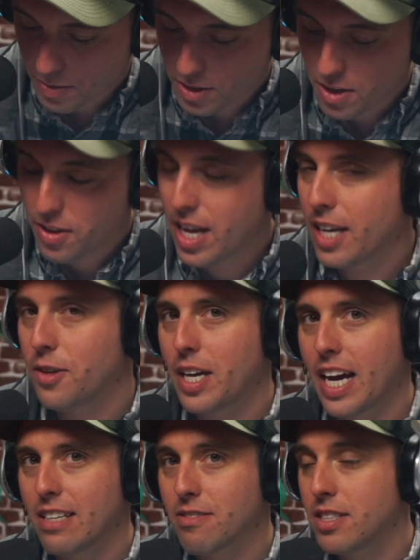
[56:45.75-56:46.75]
So thank you
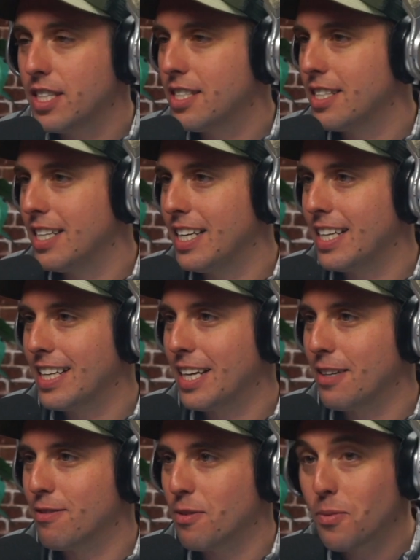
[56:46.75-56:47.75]
guys for listening.
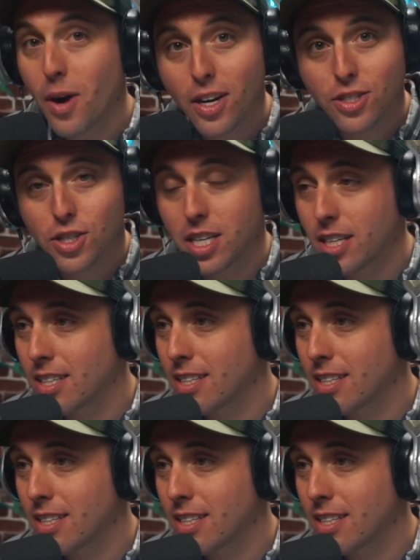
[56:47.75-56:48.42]
Thank you for watching.